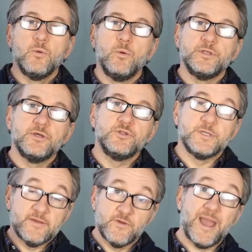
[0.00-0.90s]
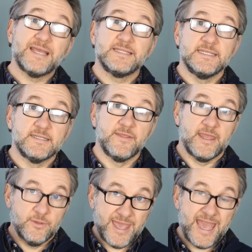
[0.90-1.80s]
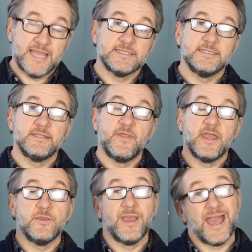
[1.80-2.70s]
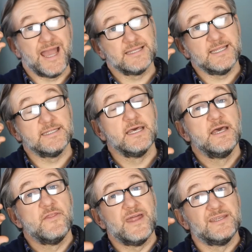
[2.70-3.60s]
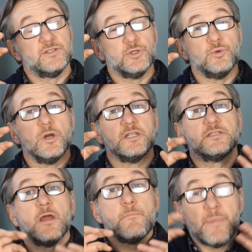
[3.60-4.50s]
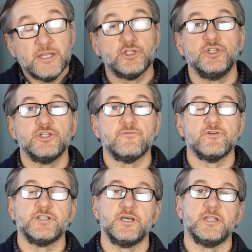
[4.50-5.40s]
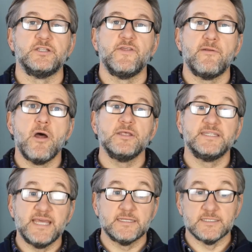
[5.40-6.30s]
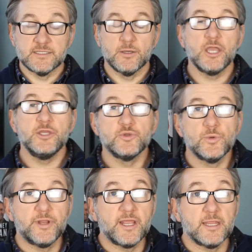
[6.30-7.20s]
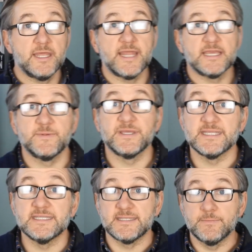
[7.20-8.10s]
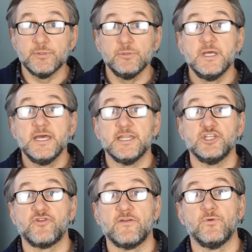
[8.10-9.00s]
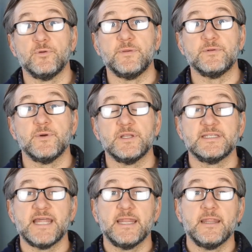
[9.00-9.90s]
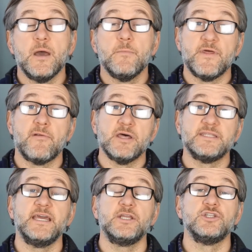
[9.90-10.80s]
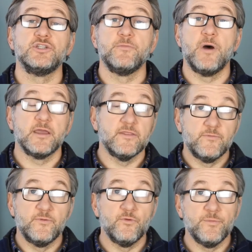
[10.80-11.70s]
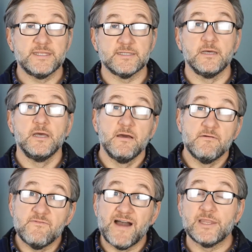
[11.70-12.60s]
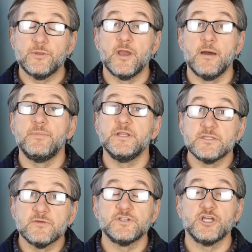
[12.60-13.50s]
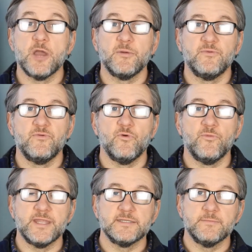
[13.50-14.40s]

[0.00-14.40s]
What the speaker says: what we do is we give you access to that. You get access to that. You get access then to dimensions of return. So there are sectors that I use the World Index because it's simple and it's straightforward for people to understand. But there are sections of the market that perform better. Value companies over time have performed